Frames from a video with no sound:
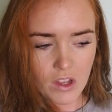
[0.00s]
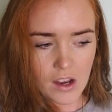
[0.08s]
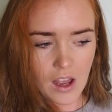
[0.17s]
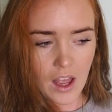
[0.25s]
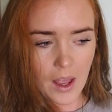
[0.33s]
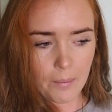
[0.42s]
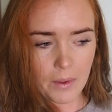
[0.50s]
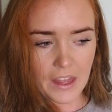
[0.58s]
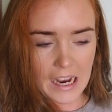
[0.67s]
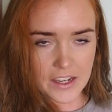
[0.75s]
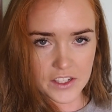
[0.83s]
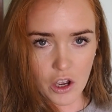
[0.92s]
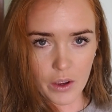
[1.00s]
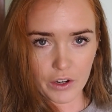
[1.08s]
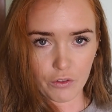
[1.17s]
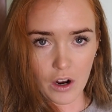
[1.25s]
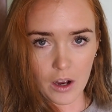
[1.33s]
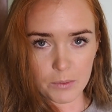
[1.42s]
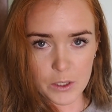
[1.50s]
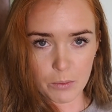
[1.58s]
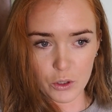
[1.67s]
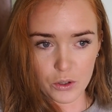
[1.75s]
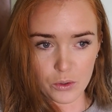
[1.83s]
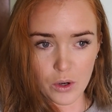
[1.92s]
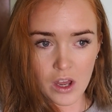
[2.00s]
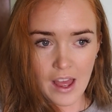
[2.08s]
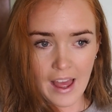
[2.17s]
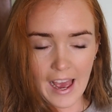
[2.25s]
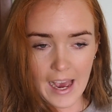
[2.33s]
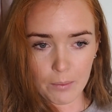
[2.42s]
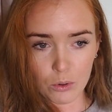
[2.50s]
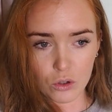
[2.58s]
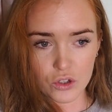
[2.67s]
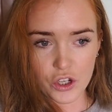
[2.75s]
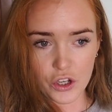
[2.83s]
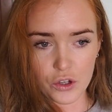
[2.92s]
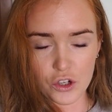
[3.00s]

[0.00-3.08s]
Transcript: that is going from Cebu airport to